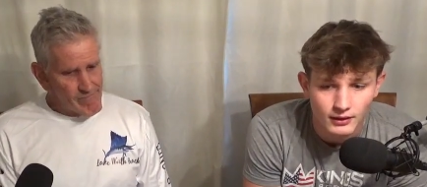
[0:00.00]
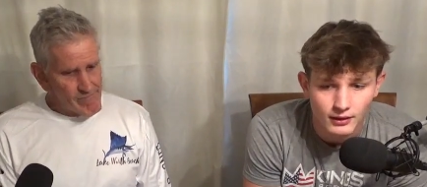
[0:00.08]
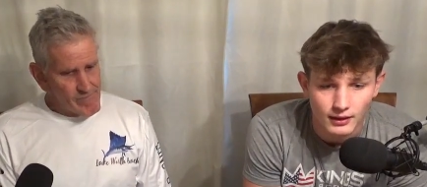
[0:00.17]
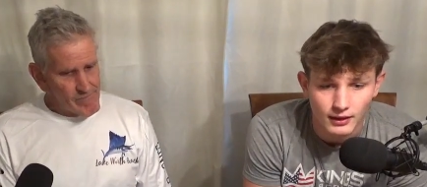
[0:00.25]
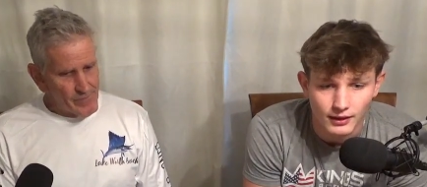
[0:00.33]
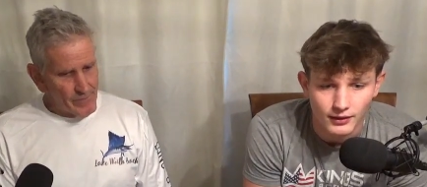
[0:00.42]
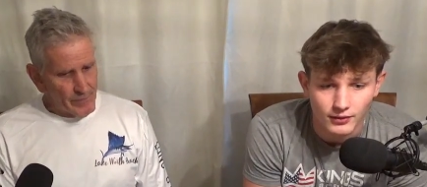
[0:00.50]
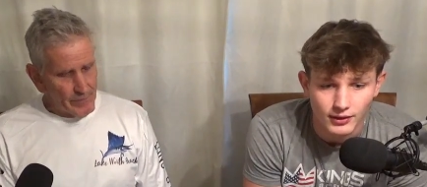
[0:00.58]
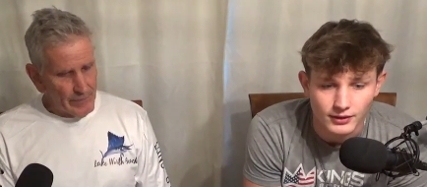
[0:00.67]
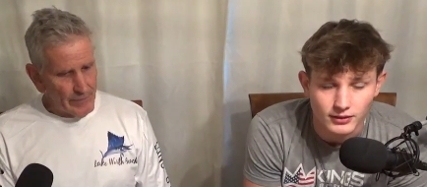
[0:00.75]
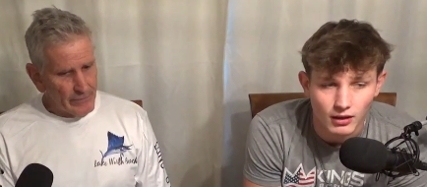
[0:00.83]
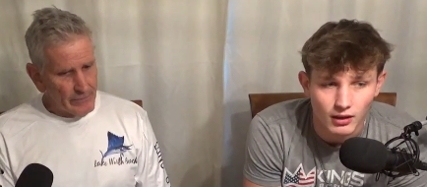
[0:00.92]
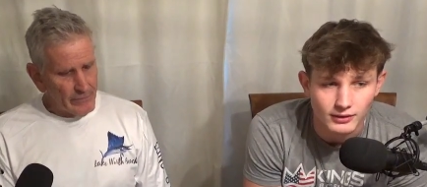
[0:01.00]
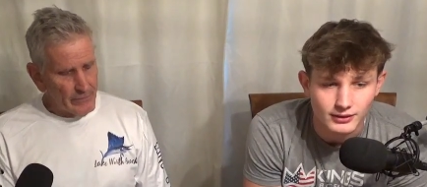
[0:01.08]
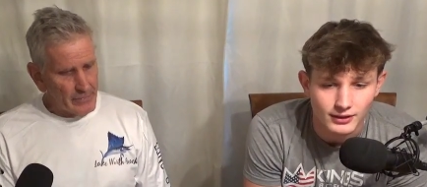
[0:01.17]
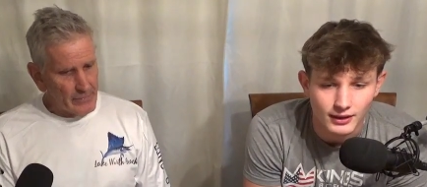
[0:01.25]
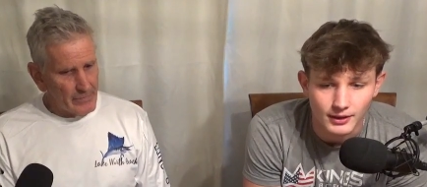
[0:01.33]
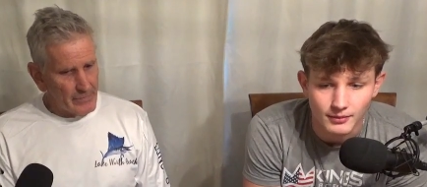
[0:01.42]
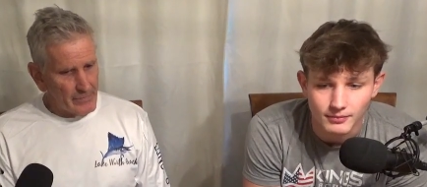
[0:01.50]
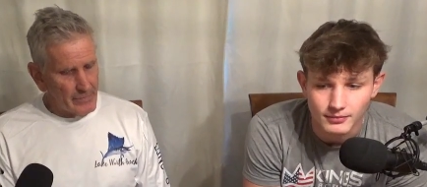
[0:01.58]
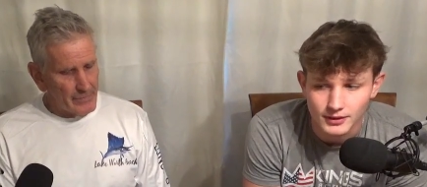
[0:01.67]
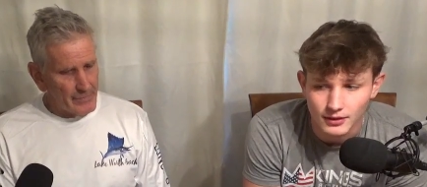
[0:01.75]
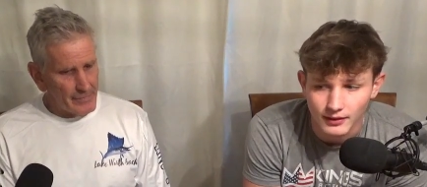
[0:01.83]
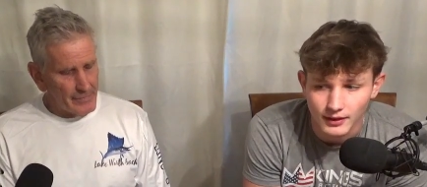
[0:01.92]
Speaker 1: uh, you didn't talk to
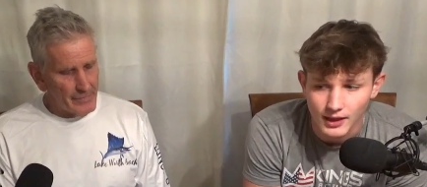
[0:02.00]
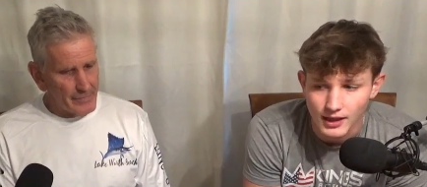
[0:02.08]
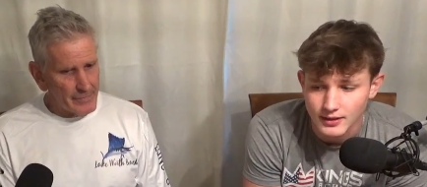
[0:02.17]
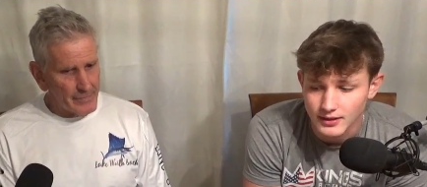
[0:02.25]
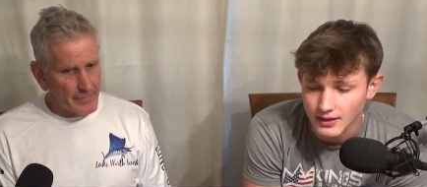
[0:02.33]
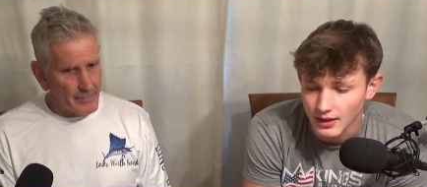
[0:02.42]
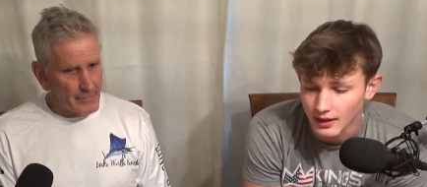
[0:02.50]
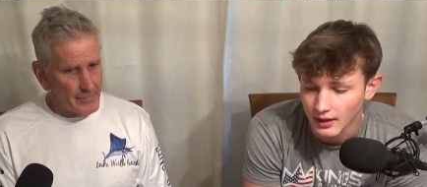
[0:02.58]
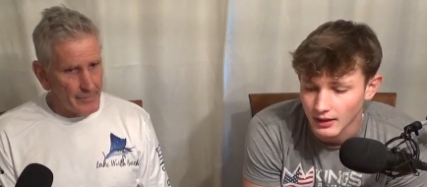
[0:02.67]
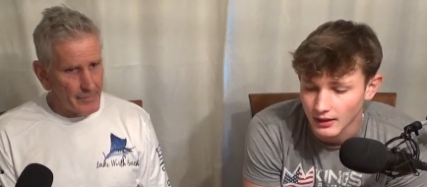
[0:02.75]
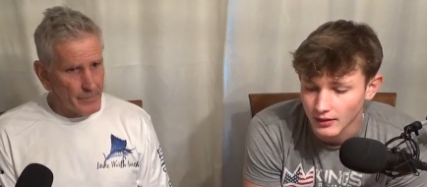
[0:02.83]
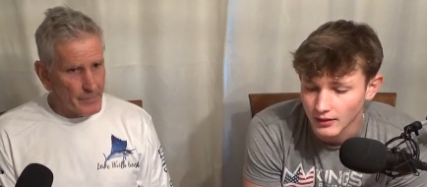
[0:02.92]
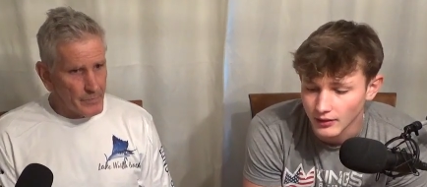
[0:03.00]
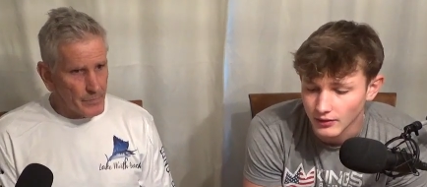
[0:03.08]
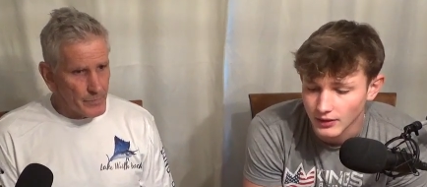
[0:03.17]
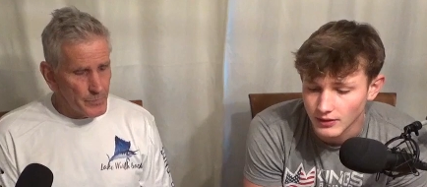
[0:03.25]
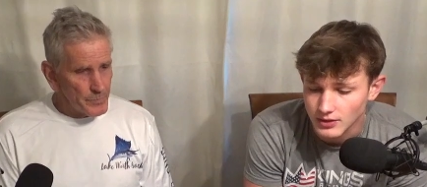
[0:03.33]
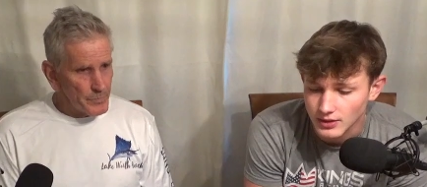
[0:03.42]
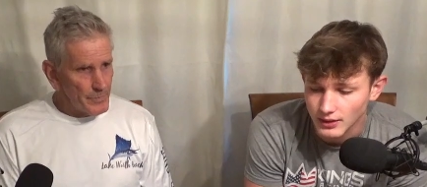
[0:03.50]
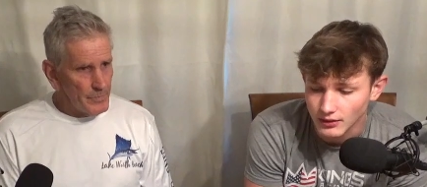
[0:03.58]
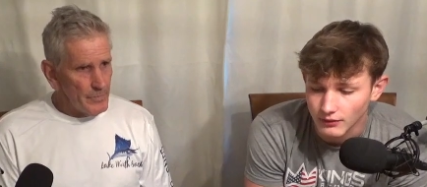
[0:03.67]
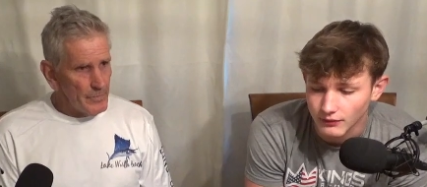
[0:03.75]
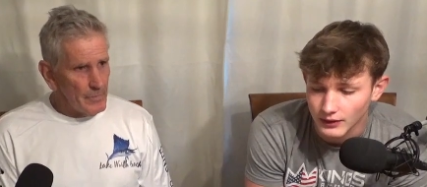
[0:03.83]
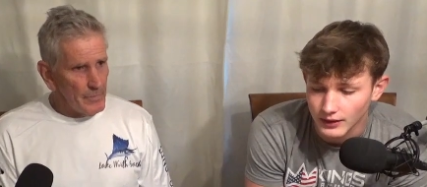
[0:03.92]
them till the next day, or you didn't see
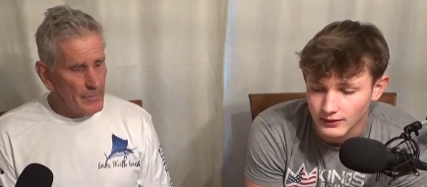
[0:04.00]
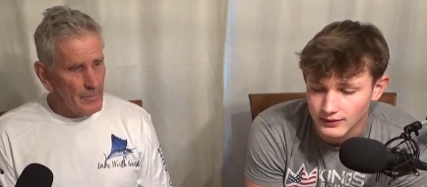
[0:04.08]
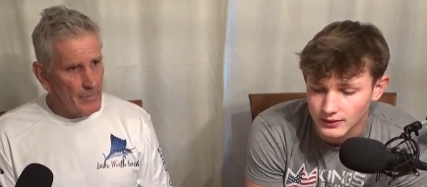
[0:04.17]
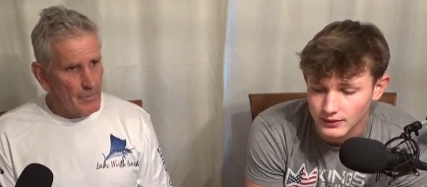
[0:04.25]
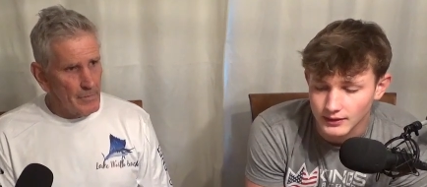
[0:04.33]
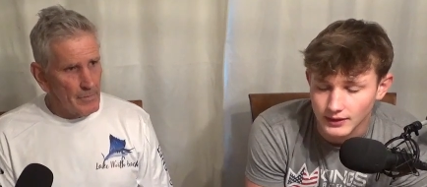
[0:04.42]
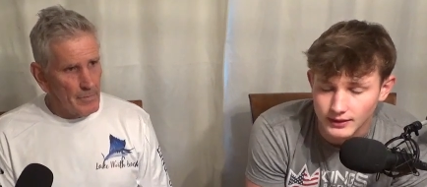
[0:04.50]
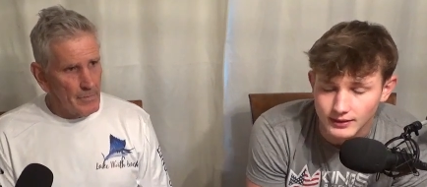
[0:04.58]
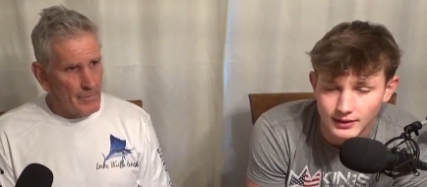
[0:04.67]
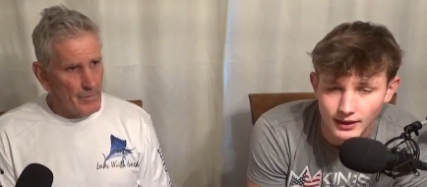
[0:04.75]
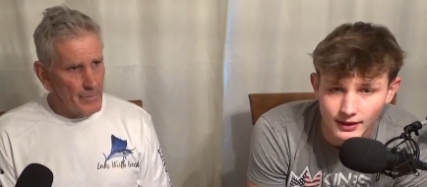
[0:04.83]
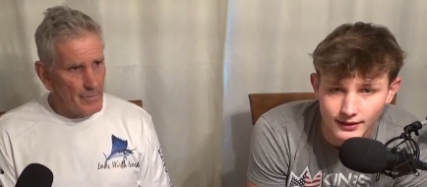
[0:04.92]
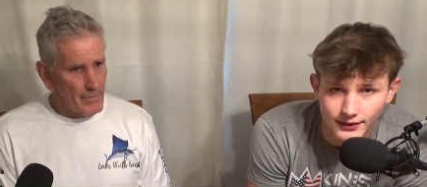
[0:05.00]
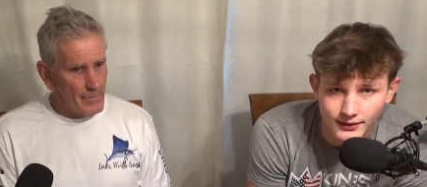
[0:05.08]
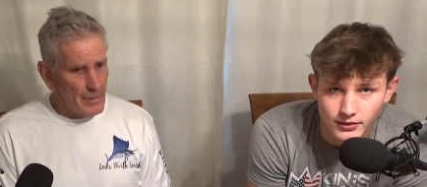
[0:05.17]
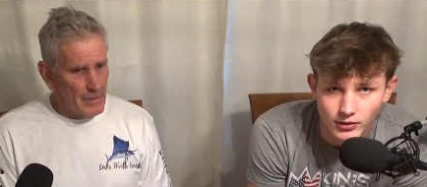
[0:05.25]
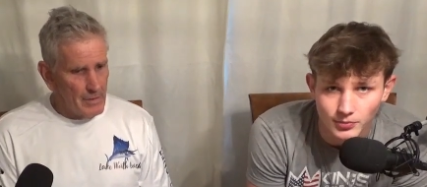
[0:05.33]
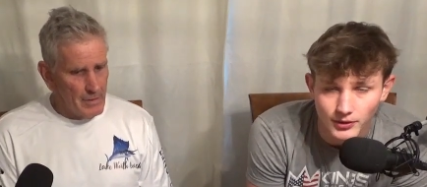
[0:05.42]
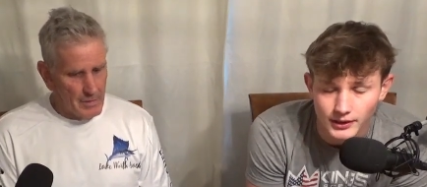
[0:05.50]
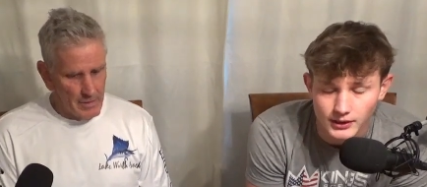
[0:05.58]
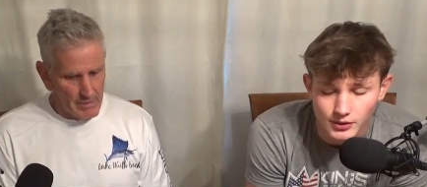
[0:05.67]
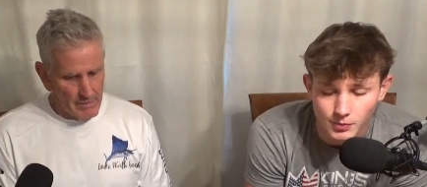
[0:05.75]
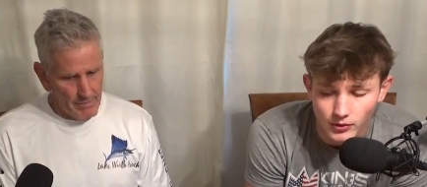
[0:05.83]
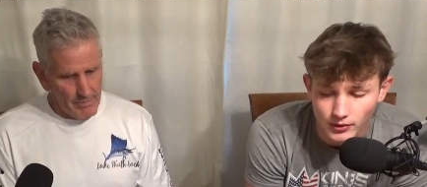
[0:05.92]
your friends till the next day unless you were
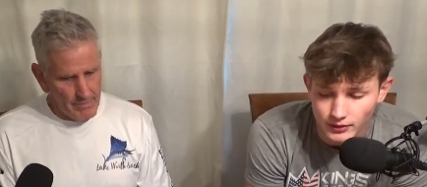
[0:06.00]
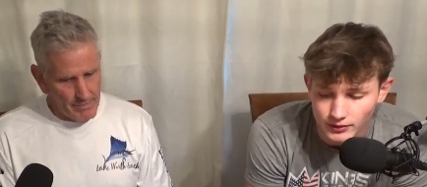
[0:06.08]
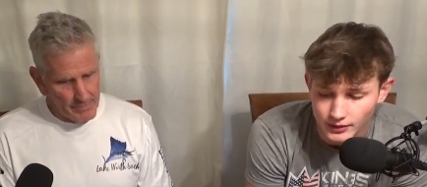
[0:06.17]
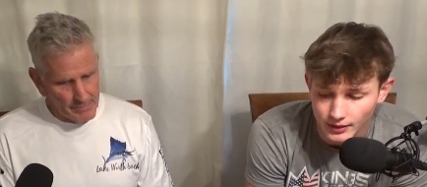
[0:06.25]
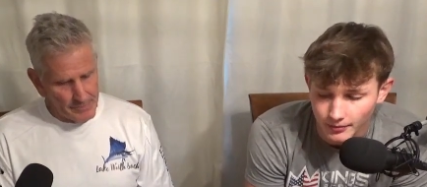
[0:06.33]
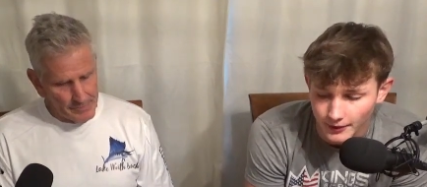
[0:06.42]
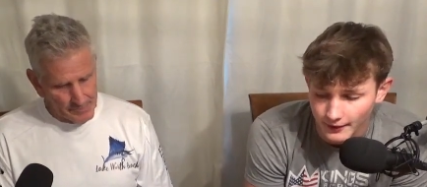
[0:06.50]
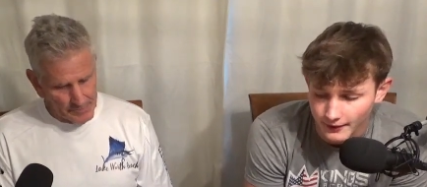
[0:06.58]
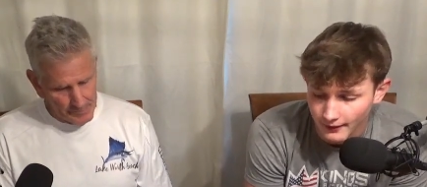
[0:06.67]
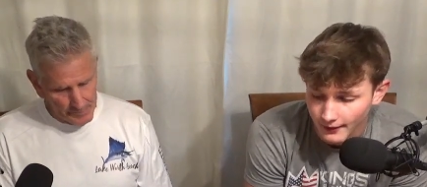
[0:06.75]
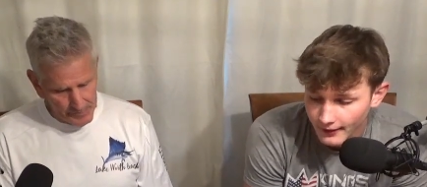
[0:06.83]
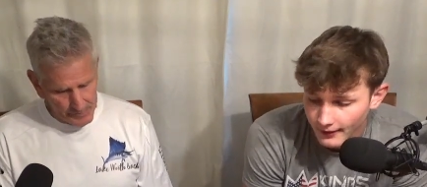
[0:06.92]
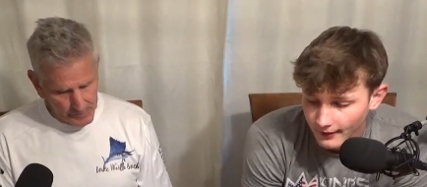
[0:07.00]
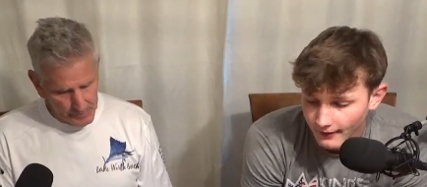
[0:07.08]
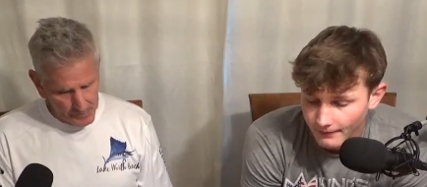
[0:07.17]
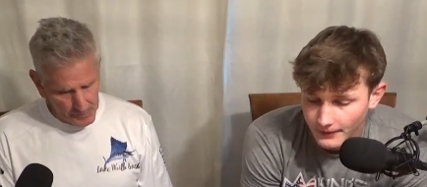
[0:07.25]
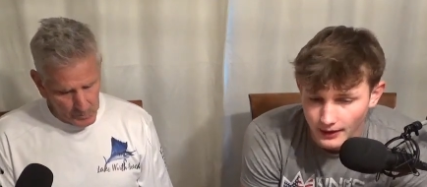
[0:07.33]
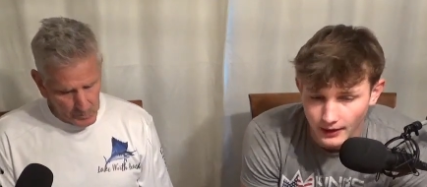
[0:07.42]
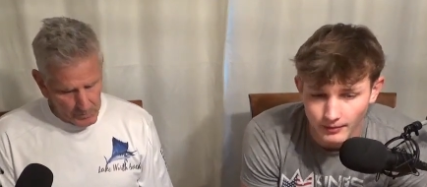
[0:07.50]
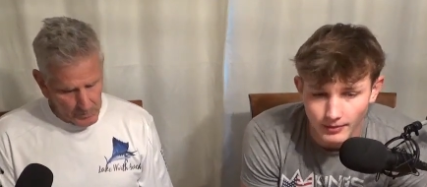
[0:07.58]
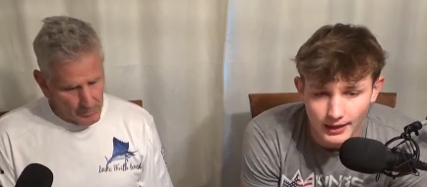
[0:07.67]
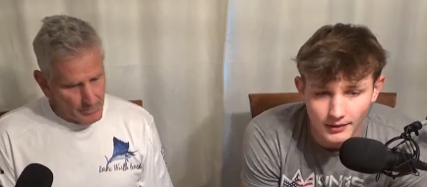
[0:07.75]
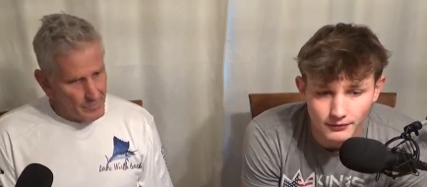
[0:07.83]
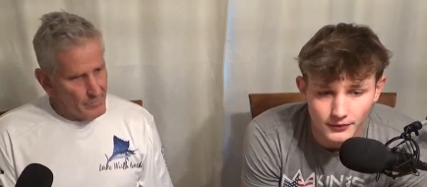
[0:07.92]
playing a sport or something.
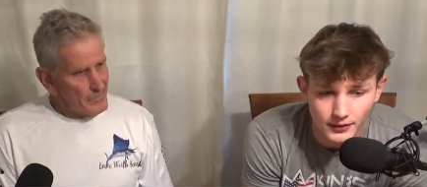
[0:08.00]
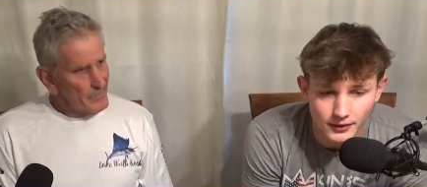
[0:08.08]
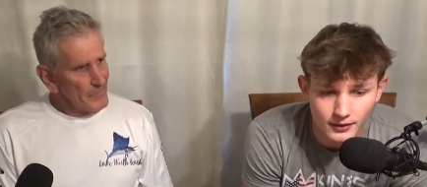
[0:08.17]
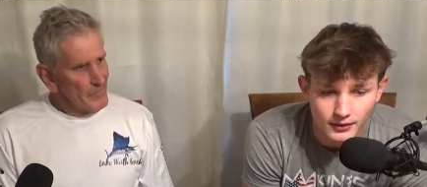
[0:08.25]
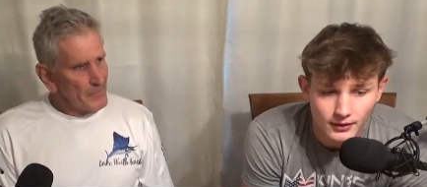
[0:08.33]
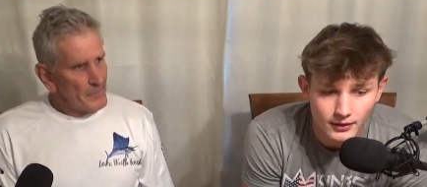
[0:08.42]
Um, now for